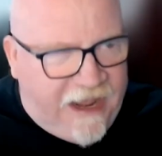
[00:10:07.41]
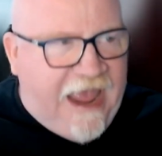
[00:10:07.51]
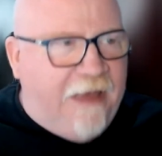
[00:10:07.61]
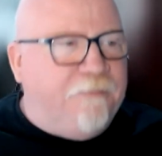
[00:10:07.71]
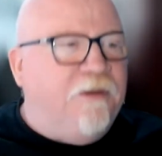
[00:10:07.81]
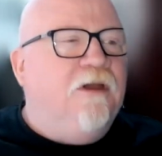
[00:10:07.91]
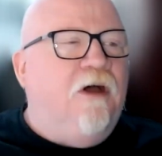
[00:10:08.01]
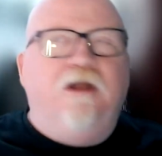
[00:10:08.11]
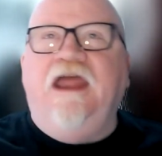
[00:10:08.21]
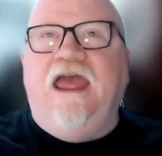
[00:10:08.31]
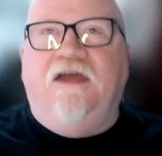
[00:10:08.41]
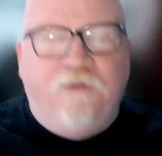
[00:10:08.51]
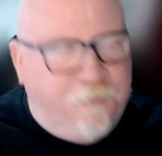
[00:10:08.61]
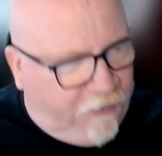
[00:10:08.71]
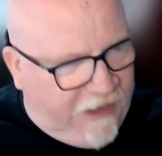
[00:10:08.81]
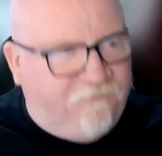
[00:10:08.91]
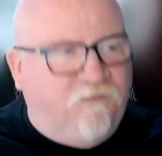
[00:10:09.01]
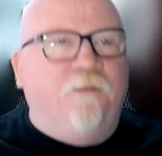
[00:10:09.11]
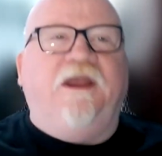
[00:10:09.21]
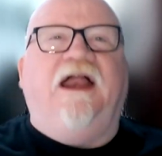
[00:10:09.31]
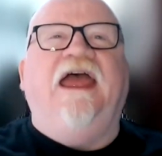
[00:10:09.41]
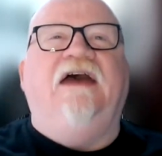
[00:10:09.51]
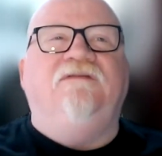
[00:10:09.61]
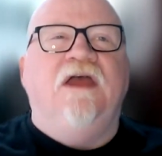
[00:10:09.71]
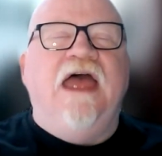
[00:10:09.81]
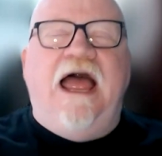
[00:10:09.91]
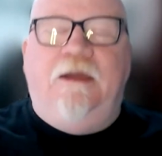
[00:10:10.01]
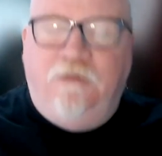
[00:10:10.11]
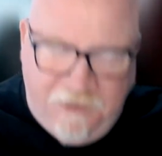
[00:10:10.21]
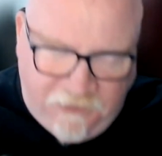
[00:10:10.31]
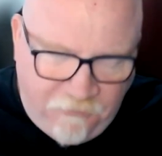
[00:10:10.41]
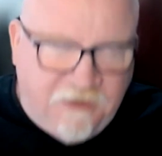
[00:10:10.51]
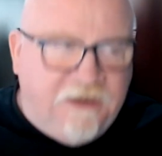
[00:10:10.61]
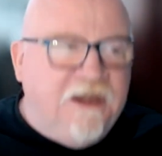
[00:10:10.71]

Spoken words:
app on every platform that I have, I would be doing